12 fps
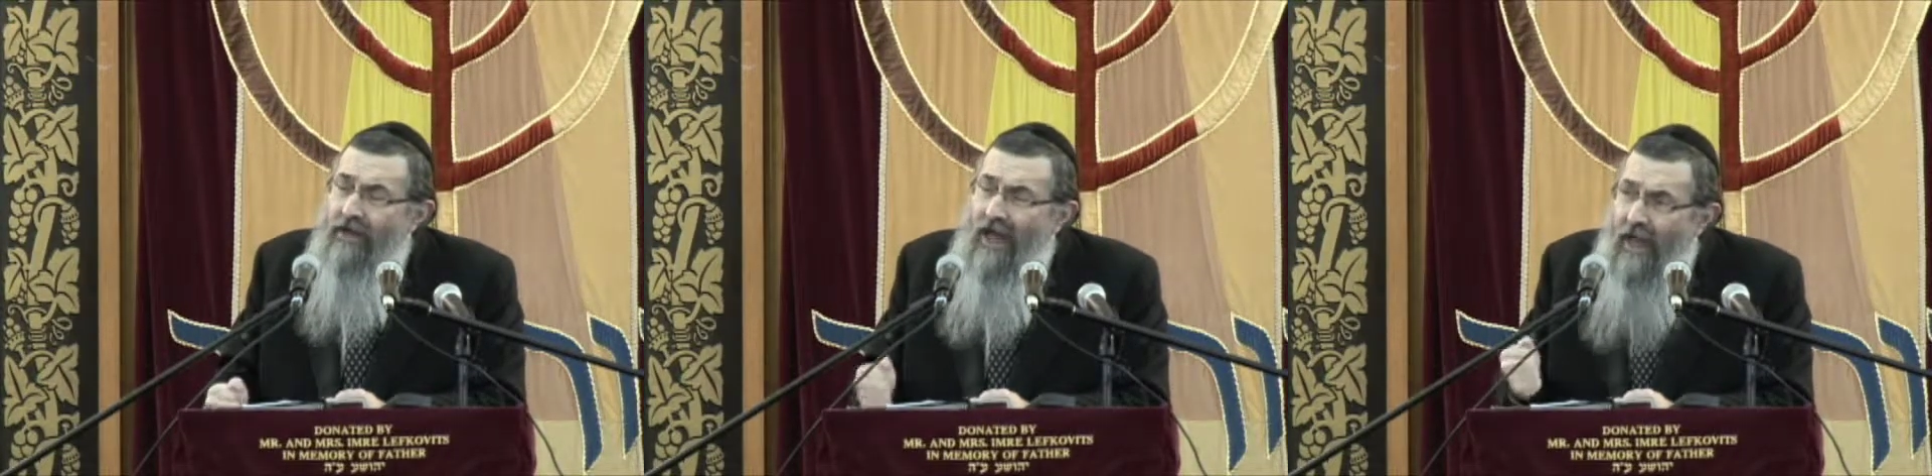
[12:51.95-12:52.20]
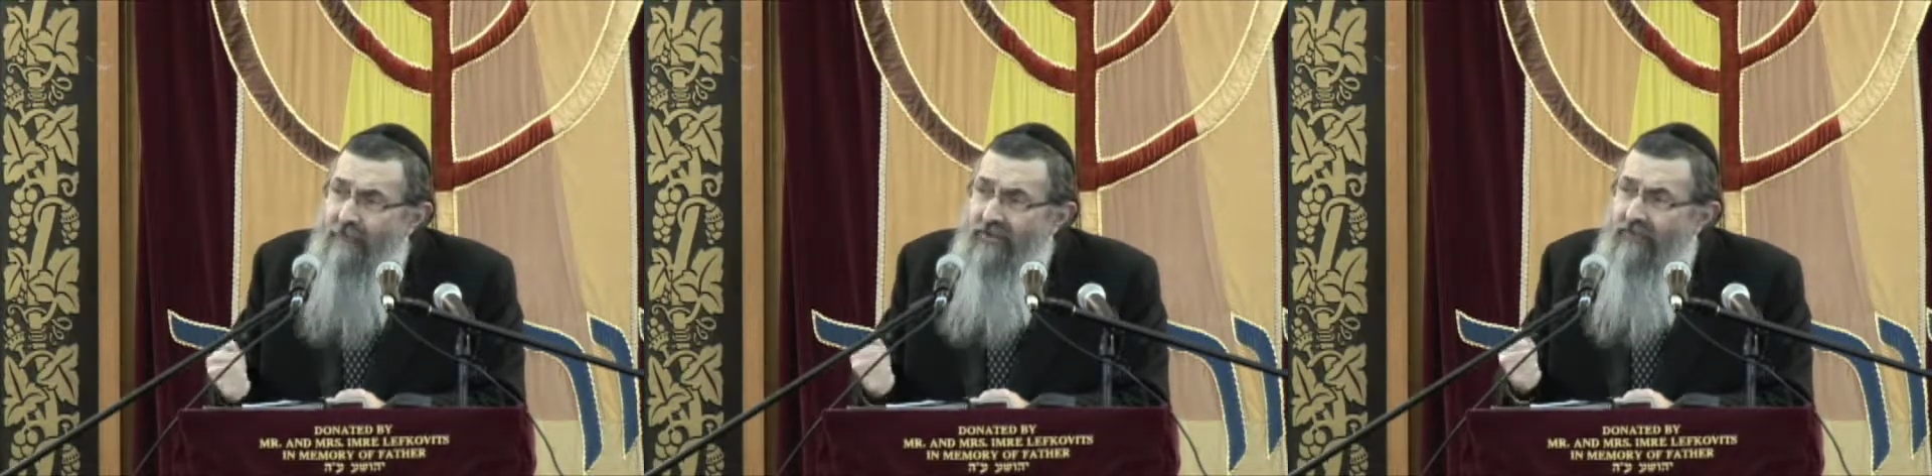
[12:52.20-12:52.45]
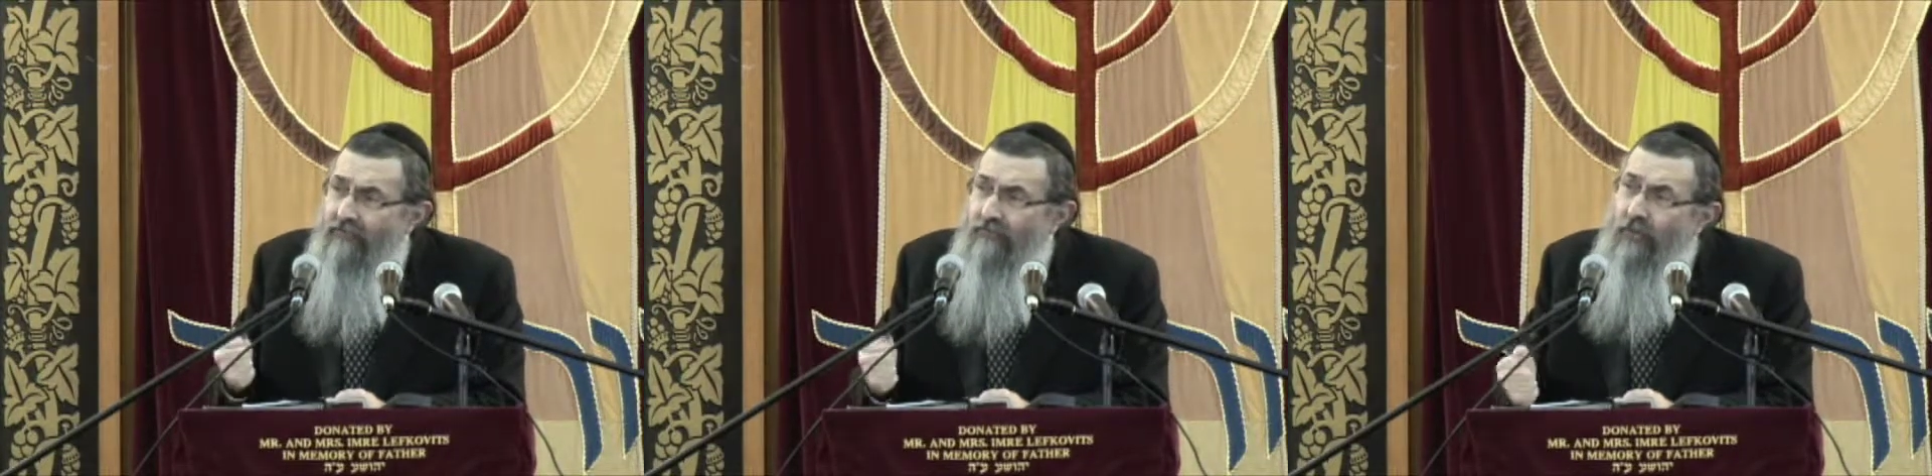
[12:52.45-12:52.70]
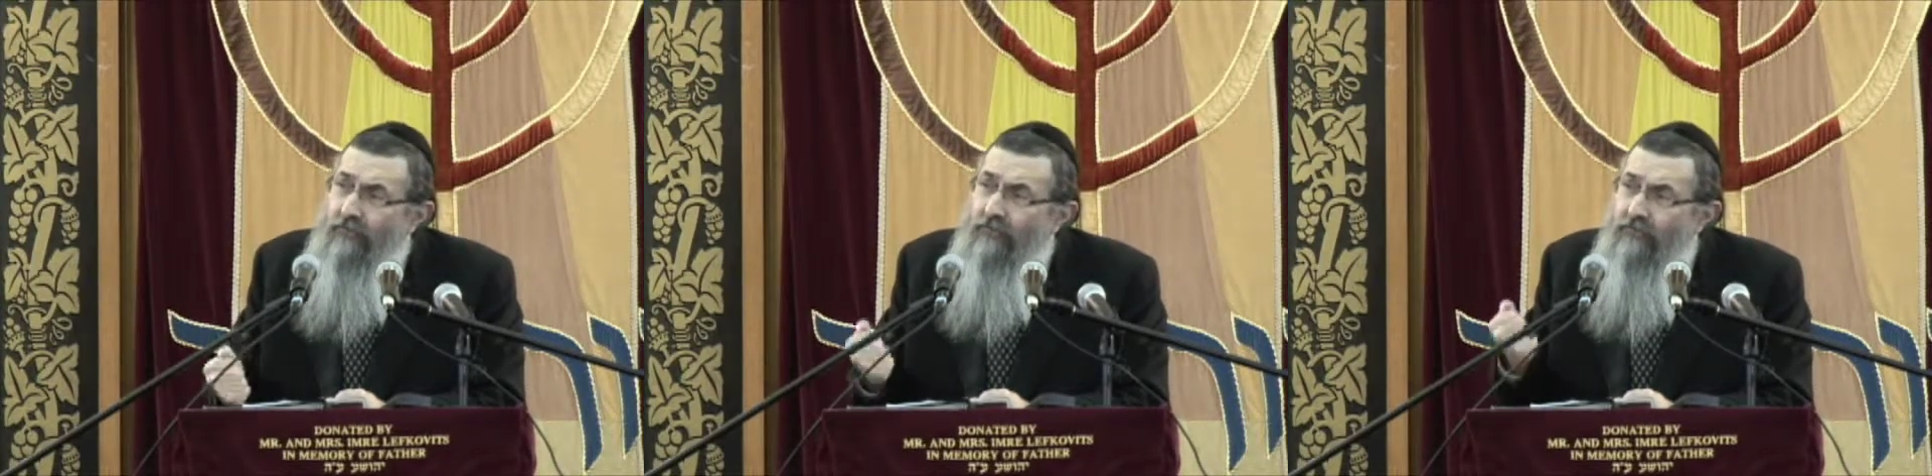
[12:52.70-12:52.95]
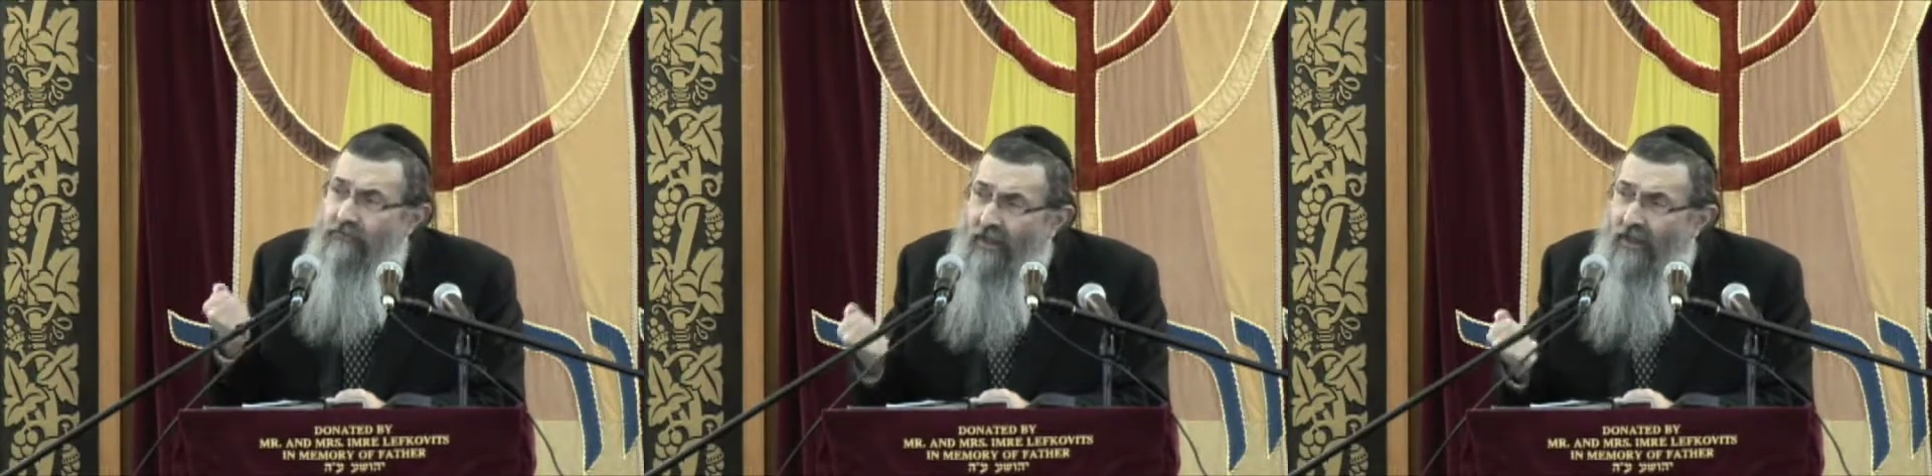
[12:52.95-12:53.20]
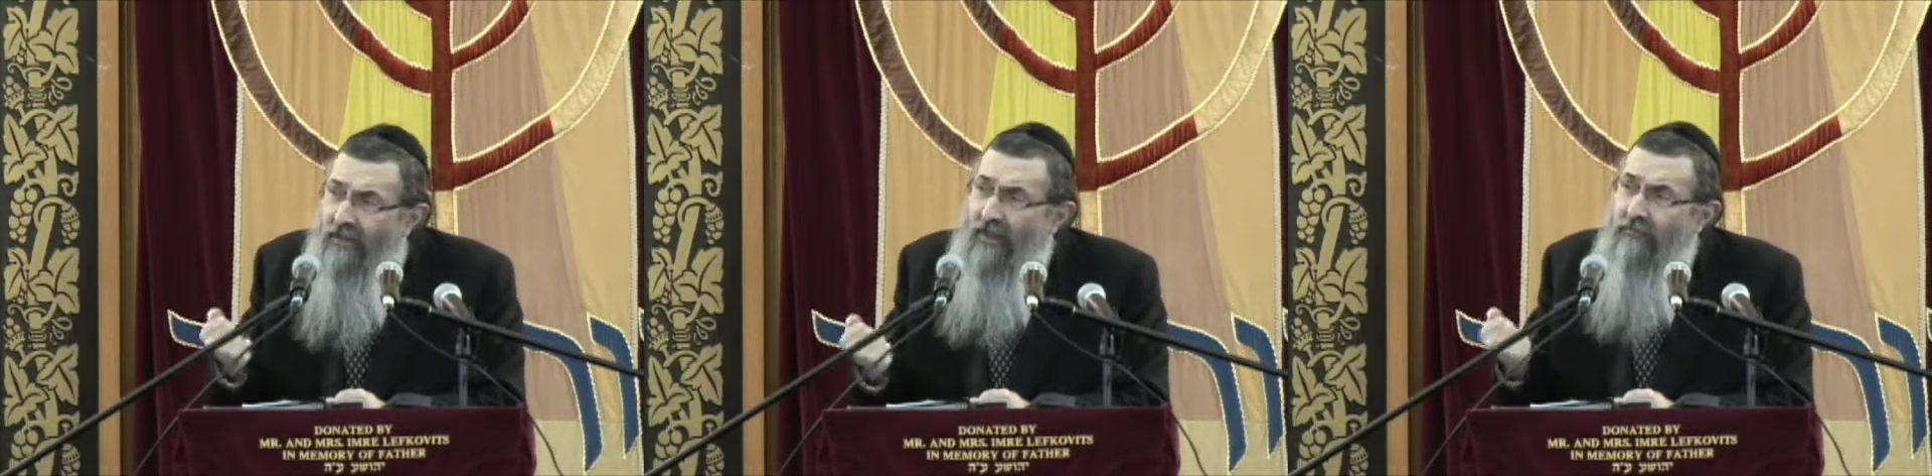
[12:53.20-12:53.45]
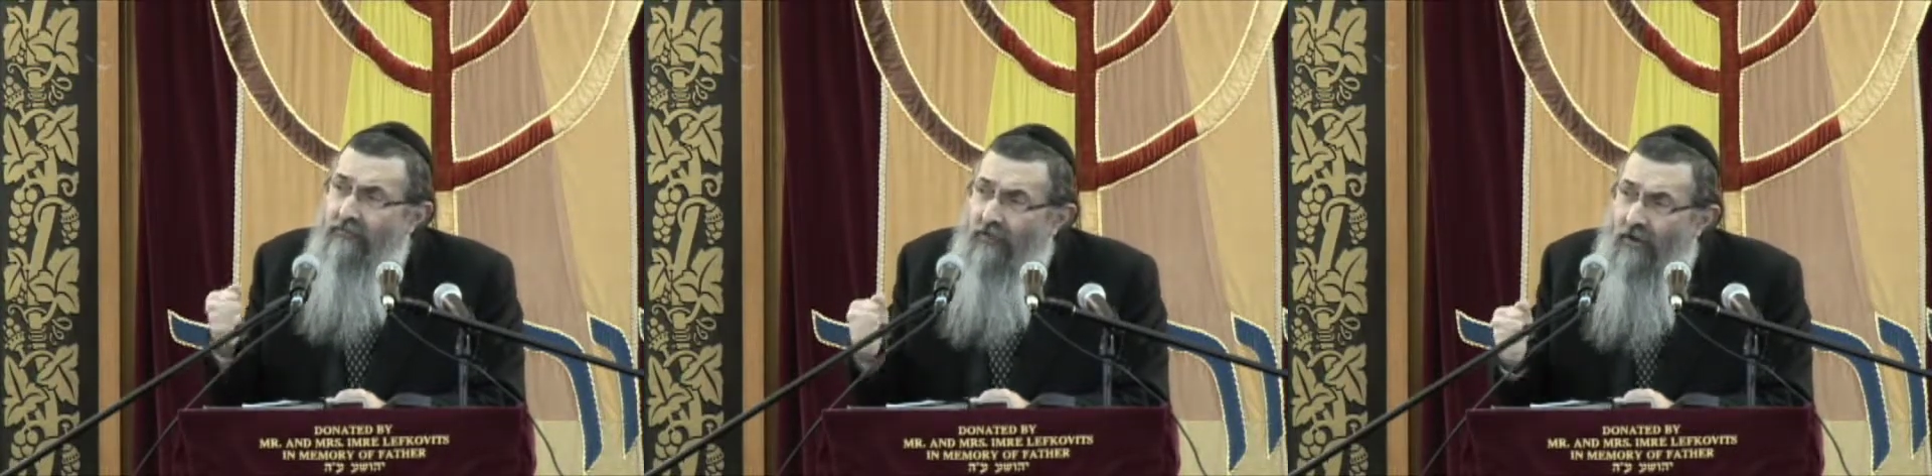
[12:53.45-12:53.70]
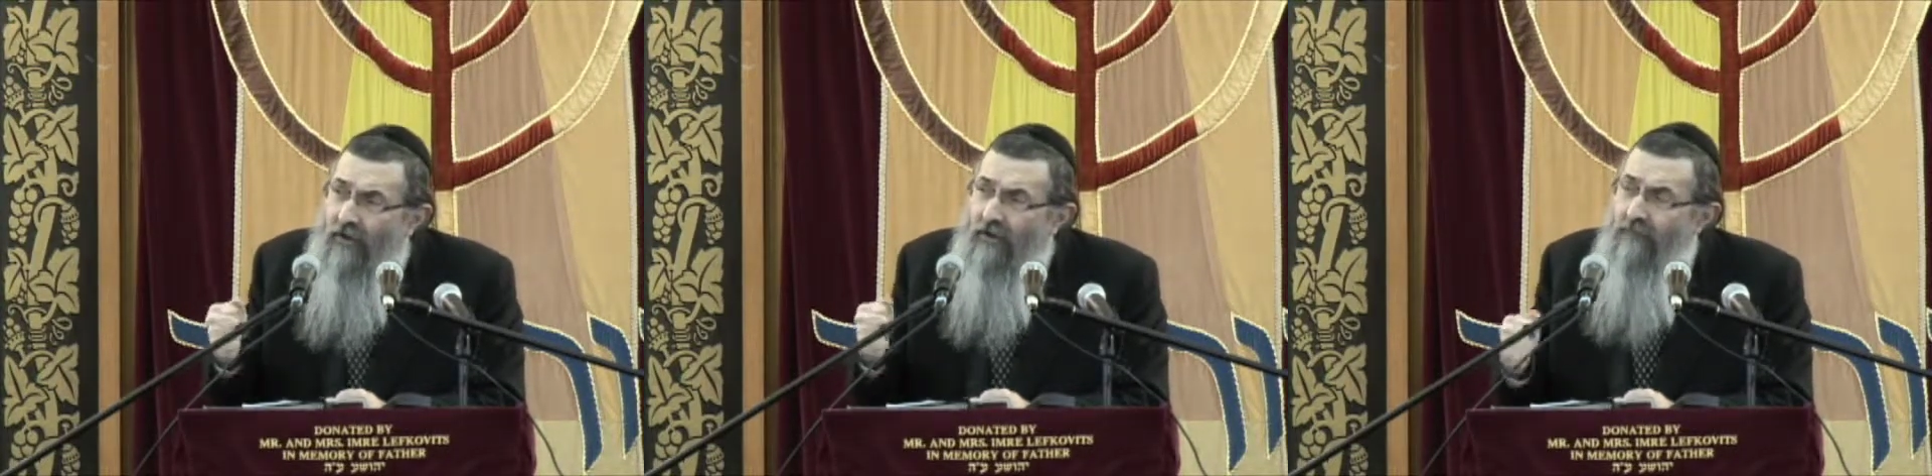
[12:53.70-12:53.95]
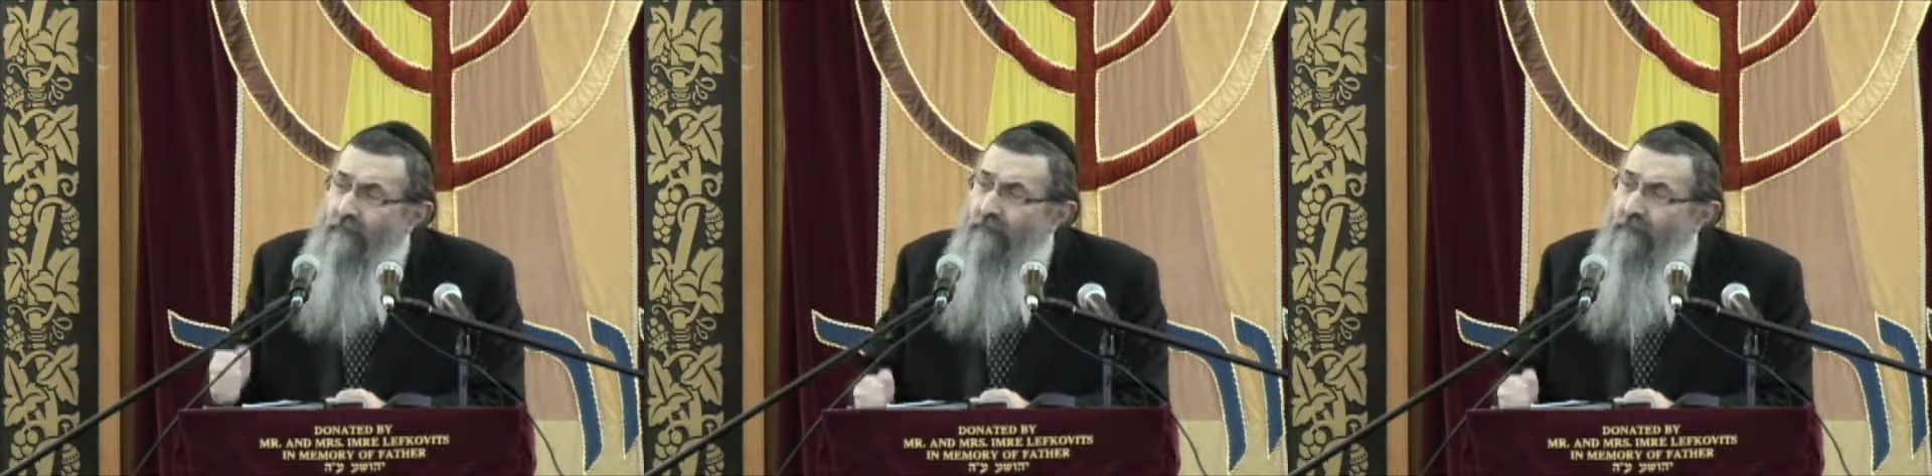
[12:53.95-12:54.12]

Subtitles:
happens when you say an Atah